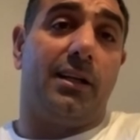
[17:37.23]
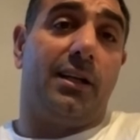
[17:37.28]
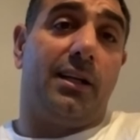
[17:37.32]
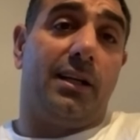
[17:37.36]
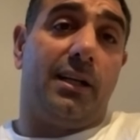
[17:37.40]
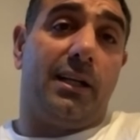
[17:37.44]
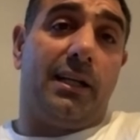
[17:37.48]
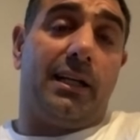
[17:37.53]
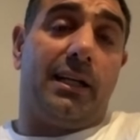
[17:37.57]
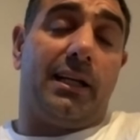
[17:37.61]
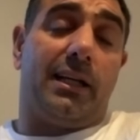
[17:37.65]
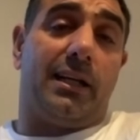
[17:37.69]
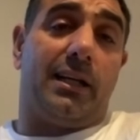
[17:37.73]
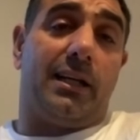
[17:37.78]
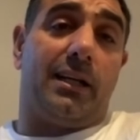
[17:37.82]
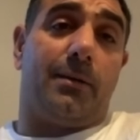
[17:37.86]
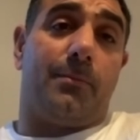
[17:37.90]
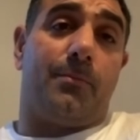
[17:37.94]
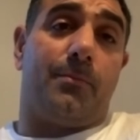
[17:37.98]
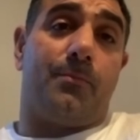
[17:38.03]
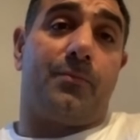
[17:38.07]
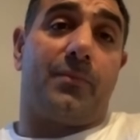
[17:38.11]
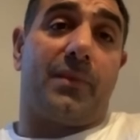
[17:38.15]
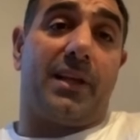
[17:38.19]
um,
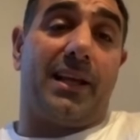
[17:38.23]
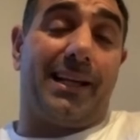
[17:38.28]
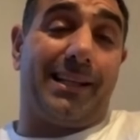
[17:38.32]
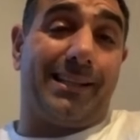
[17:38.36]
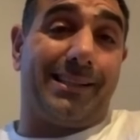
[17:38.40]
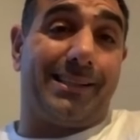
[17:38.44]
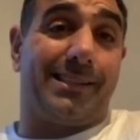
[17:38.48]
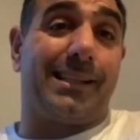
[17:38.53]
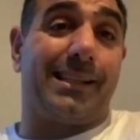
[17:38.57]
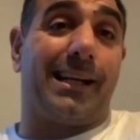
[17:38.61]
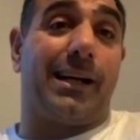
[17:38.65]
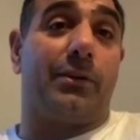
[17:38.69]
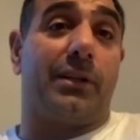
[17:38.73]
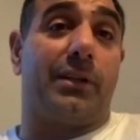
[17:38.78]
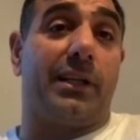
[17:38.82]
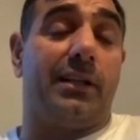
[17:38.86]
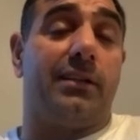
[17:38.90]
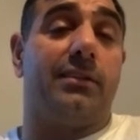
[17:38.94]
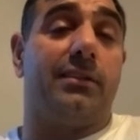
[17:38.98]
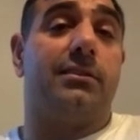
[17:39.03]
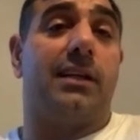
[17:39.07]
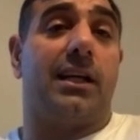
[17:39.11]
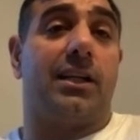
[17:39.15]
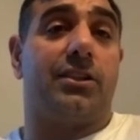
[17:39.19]
in Saudi,
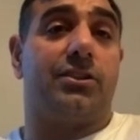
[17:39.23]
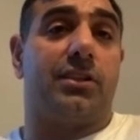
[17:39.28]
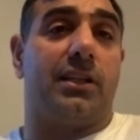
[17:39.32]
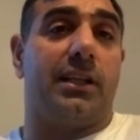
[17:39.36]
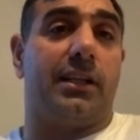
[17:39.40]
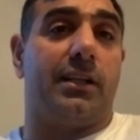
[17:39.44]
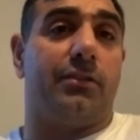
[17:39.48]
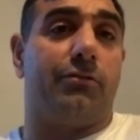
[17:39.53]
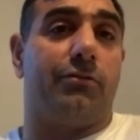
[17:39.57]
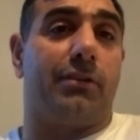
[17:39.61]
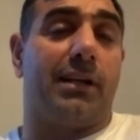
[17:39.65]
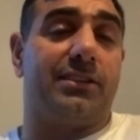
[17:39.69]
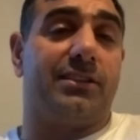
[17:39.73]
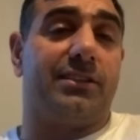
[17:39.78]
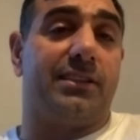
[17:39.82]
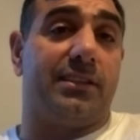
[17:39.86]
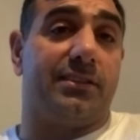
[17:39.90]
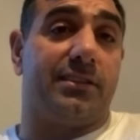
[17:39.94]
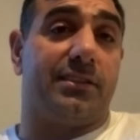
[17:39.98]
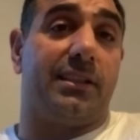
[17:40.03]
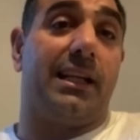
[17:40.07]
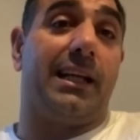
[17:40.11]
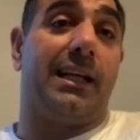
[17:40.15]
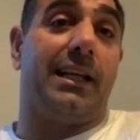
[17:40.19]
actually in Riyadh season
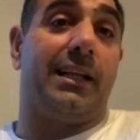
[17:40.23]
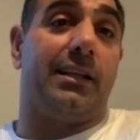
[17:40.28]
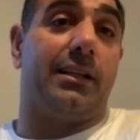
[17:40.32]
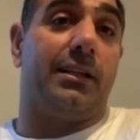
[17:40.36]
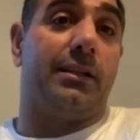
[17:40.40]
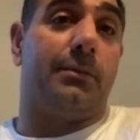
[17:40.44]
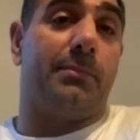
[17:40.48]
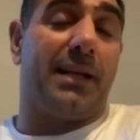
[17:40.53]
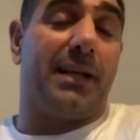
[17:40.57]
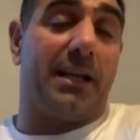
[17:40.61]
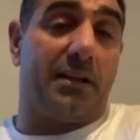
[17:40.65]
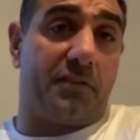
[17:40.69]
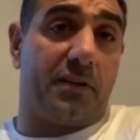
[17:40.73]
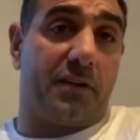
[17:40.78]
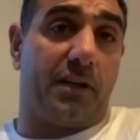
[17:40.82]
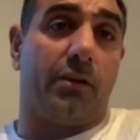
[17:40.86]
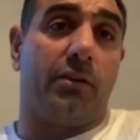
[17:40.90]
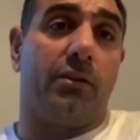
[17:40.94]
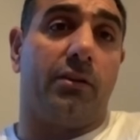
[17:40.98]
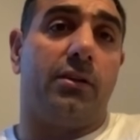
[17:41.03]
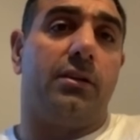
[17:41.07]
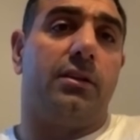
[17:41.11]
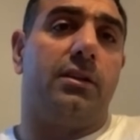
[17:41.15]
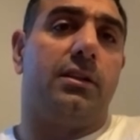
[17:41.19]
in PFL,
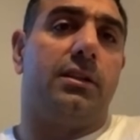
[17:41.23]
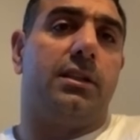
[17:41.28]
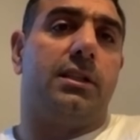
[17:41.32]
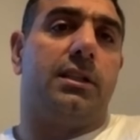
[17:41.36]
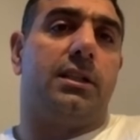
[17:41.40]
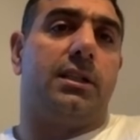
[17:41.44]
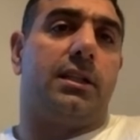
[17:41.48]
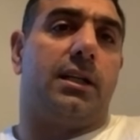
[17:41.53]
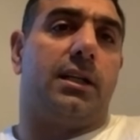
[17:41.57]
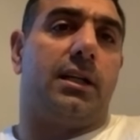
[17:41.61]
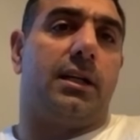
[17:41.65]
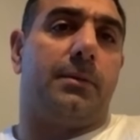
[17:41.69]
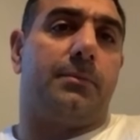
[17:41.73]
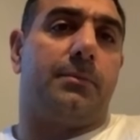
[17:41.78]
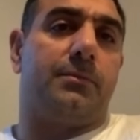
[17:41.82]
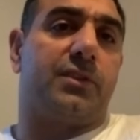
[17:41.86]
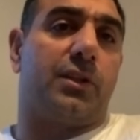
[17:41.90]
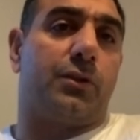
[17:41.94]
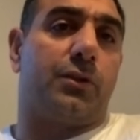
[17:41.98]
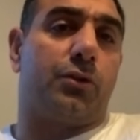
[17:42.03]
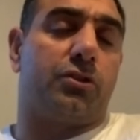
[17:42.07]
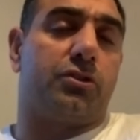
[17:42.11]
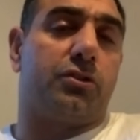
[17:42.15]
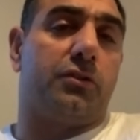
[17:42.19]
um, so not
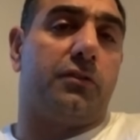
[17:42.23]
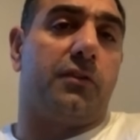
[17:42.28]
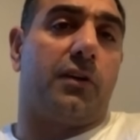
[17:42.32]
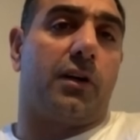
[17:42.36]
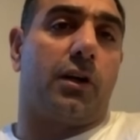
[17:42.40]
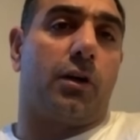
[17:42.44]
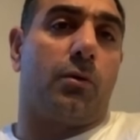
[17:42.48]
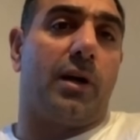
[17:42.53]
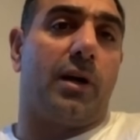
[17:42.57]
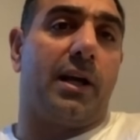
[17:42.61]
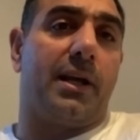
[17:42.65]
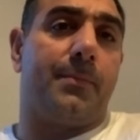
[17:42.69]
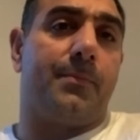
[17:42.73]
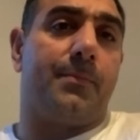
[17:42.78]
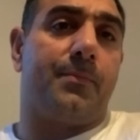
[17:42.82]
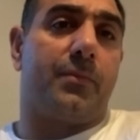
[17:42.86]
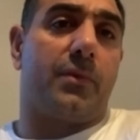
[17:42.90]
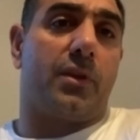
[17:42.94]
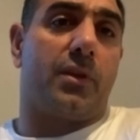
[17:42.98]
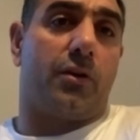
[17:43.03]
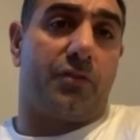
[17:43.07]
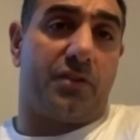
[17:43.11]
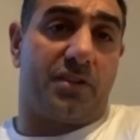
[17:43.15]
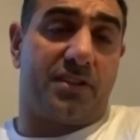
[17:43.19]
too far away. On the
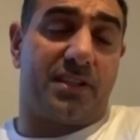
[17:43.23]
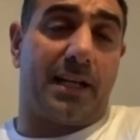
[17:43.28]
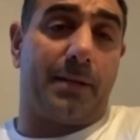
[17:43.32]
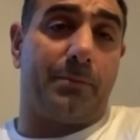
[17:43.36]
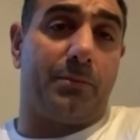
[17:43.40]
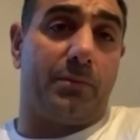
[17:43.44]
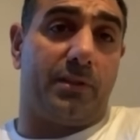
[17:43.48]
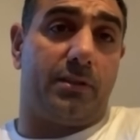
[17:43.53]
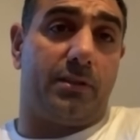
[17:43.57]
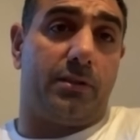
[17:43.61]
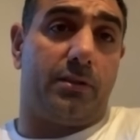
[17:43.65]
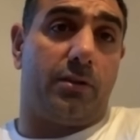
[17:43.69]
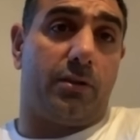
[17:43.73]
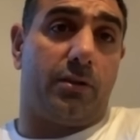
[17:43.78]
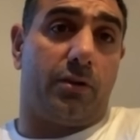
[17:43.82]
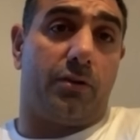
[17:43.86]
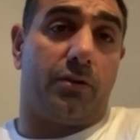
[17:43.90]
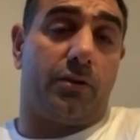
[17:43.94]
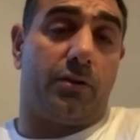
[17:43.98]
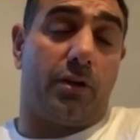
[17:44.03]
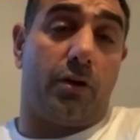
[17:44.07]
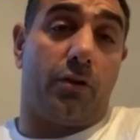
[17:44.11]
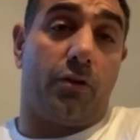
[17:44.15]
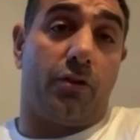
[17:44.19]
same on
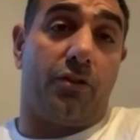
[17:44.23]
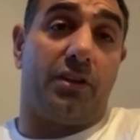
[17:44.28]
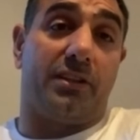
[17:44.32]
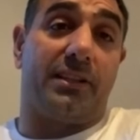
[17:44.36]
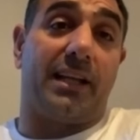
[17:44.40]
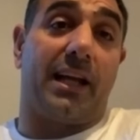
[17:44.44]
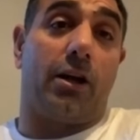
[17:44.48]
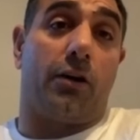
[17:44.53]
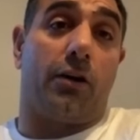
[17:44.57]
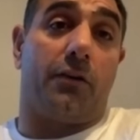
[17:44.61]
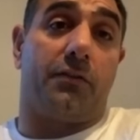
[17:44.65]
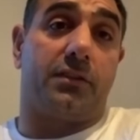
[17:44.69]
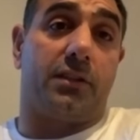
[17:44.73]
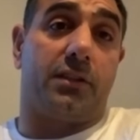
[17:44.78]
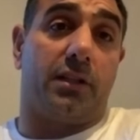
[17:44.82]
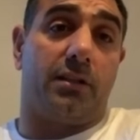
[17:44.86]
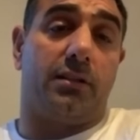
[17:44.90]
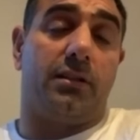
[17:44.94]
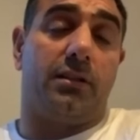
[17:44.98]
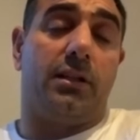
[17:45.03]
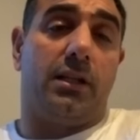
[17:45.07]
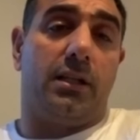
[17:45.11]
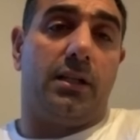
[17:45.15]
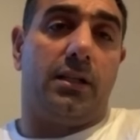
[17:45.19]
uh, the day after
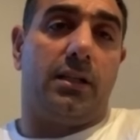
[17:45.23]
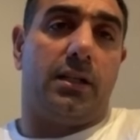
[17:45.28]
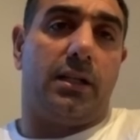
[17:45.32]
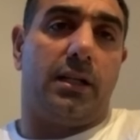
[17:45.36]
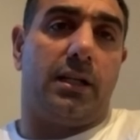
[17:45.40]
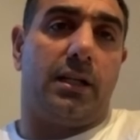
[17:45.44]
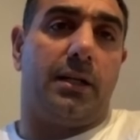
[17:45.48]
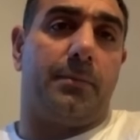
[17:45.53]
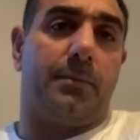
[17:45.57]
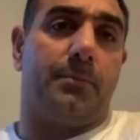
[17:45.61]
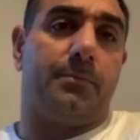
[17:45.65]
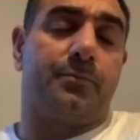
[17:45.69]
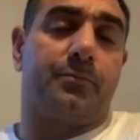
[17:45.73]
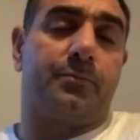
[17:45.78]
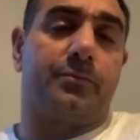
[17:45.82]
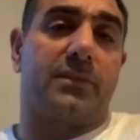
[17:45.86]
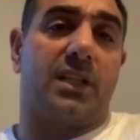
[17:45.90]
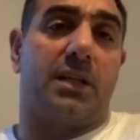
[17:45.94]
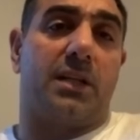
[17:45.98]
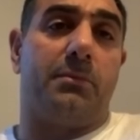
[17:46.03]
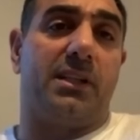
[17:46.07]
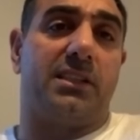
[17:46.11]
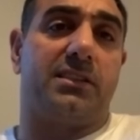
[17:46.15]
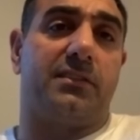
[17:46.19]
um,
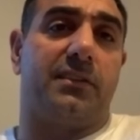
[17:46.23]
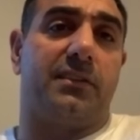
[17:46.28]
Misfits,